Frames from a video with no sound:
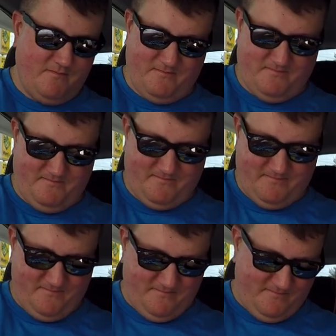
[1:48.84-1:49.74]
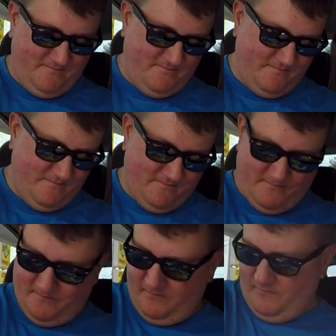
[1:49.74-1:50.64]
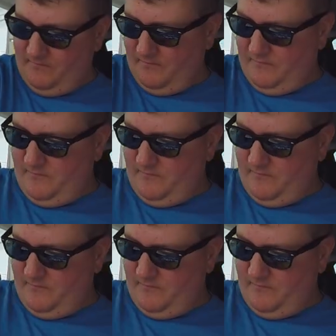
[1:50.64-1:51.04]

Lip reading: No words are spoken by the person on screen.